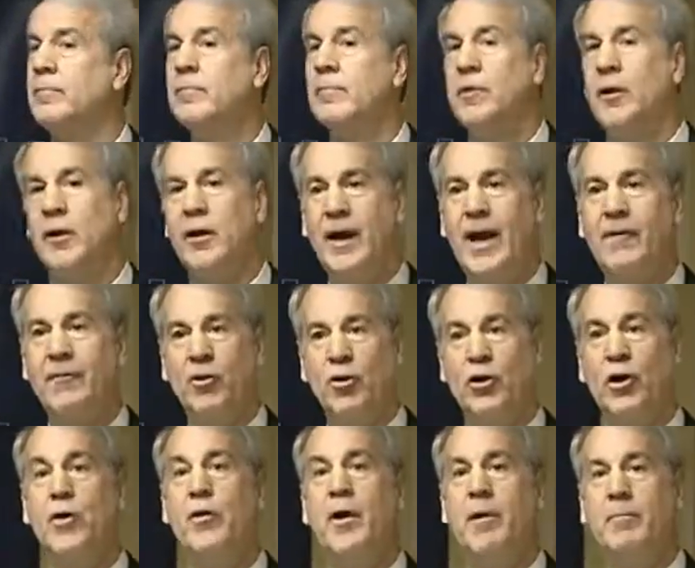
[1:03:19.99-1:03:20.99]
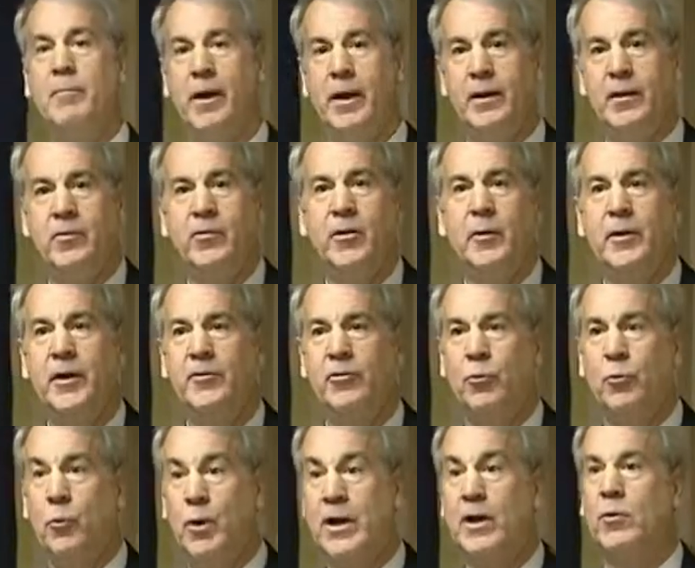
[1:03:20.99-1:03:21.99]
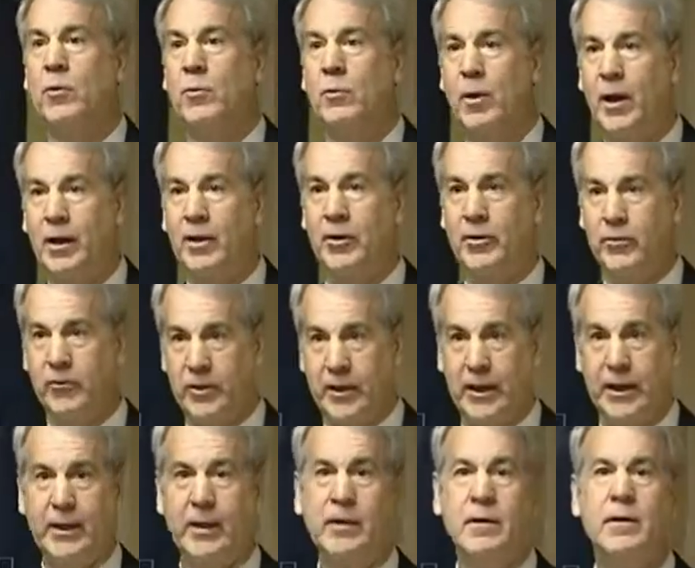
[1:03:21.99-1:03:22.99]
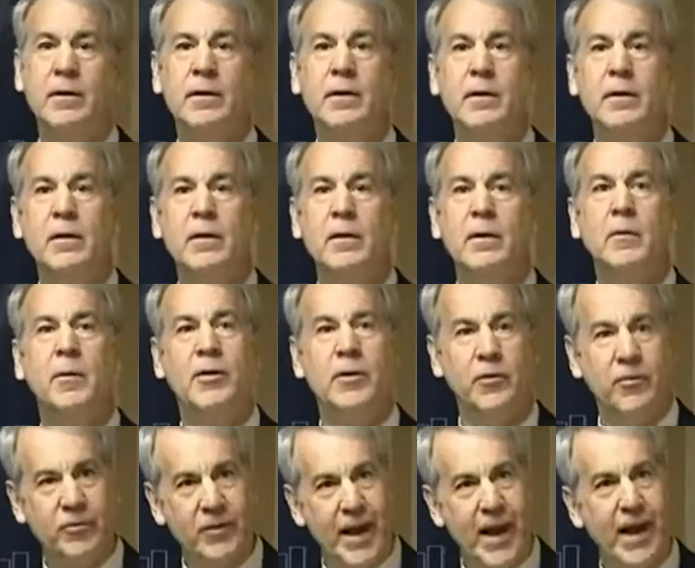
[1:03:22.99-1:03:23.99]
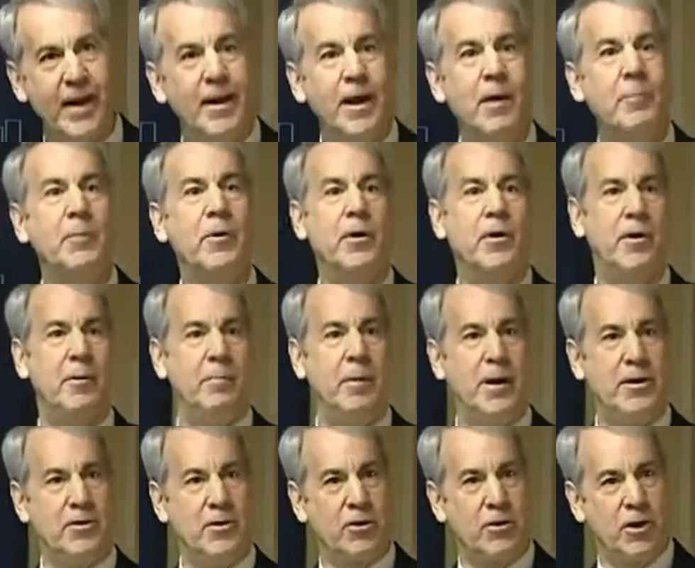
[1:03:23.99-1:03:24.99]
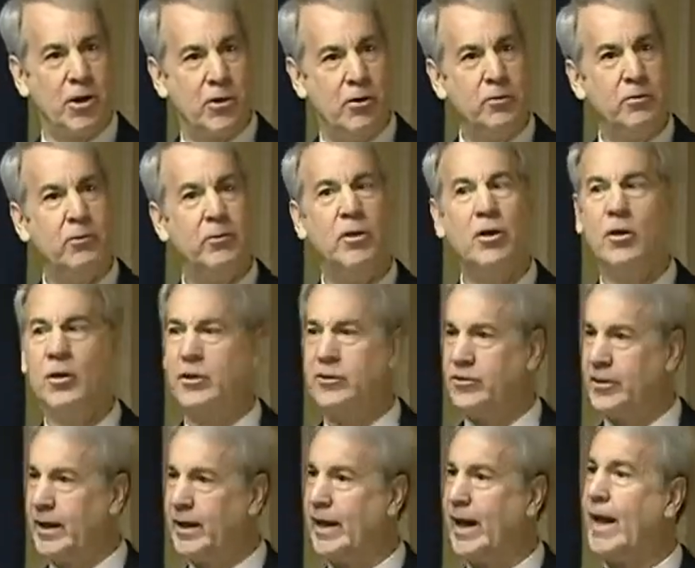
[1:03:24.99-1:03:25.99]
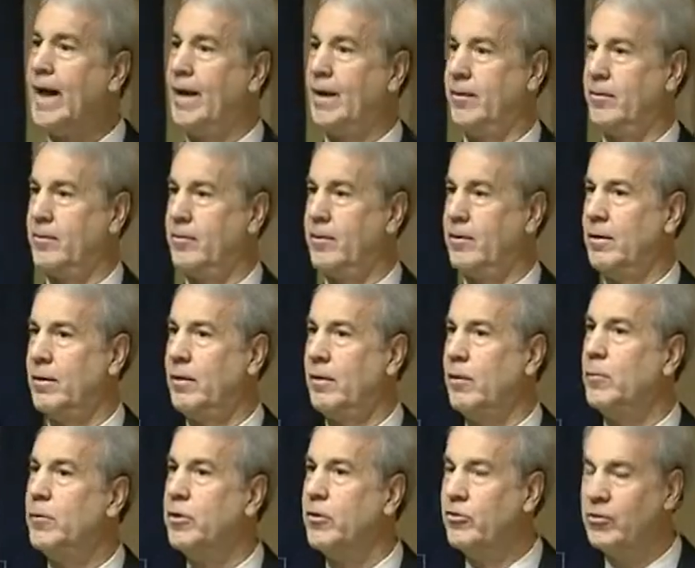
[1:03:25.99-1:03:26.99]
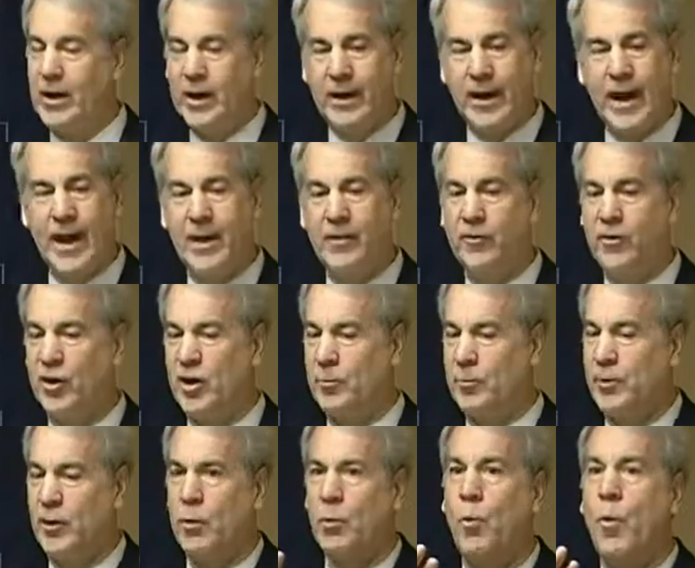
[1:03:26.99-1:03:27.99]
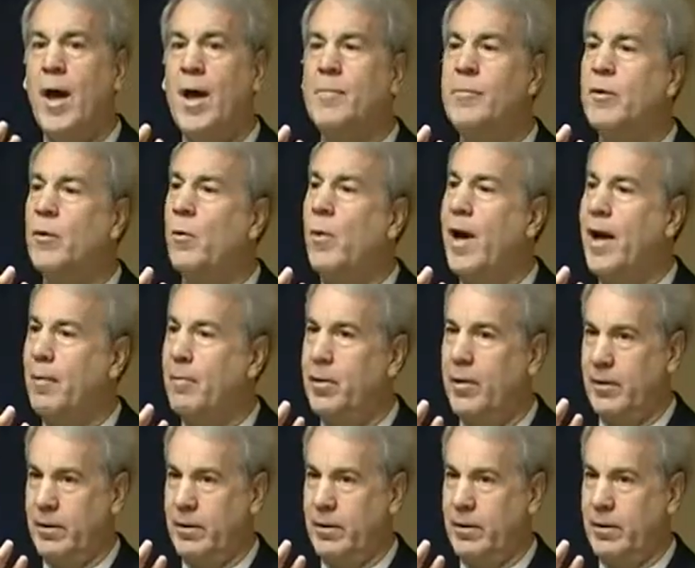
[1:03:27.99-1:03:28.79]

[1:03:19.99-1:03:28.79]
You're going to have your coat unbuttoned so it doesn't wrinkle while you're sitting. When you stand up, you're going to button your coat. You're going to shake hands. When you shake hands, you're going to put web to web.